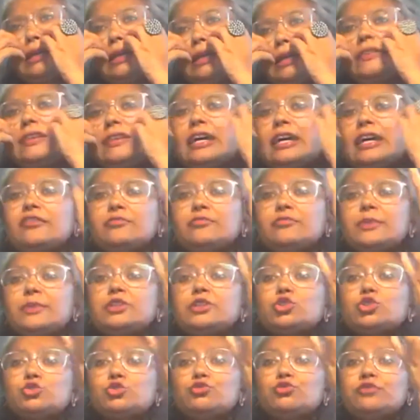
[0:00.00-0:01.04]
there have been
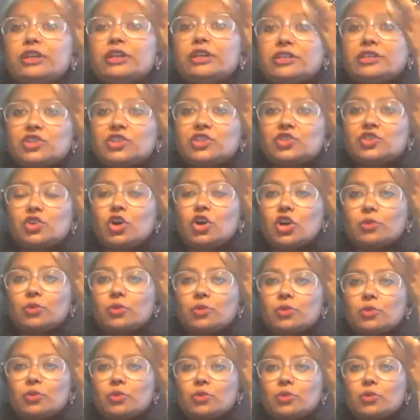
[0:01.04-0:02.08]
two very strong
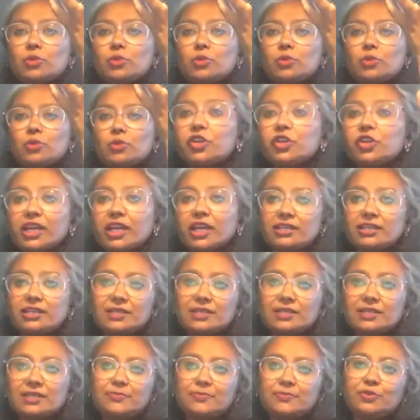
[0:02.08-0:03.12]
positions,
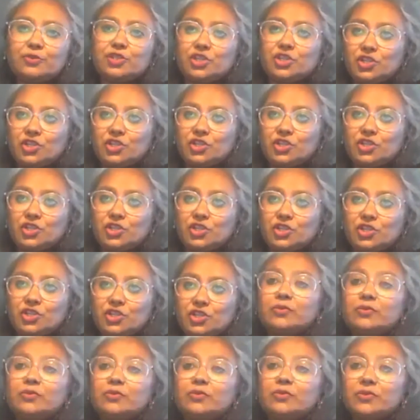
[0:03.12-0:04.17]
polarized positions
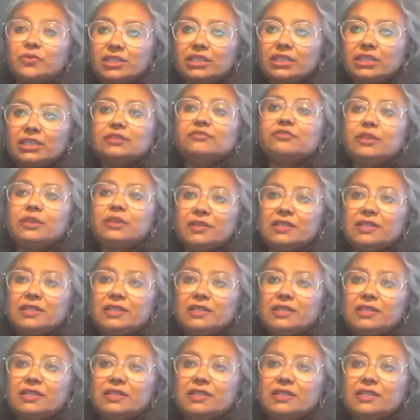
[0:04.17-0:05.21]
within
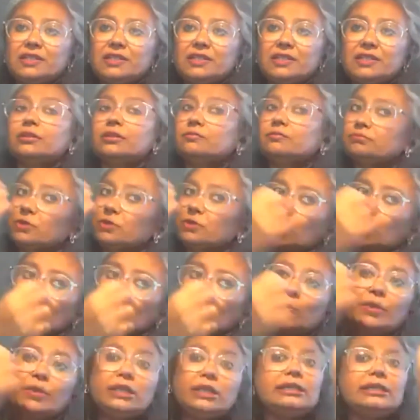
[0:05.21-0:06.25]
feminism
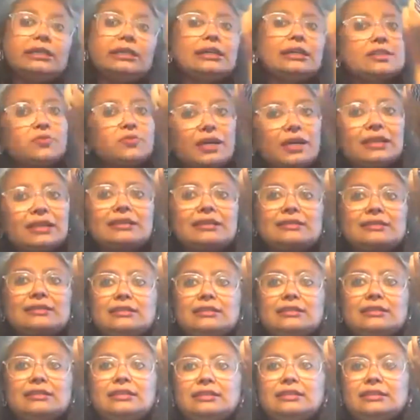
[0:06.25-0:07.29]
globally, as well as
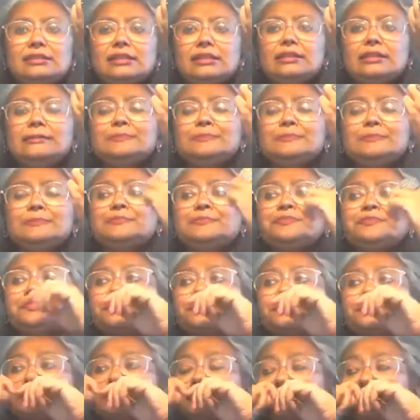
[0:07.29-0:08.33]
in India,
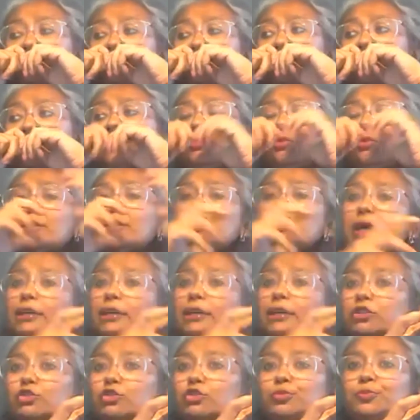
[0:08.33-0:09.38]
where one
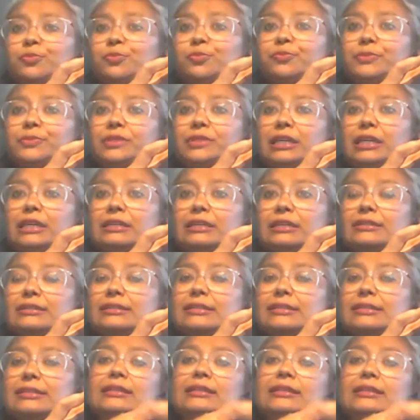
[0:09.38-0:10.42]
group thinks
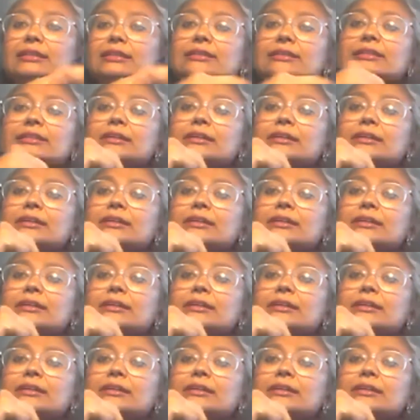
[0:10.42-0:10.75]
that,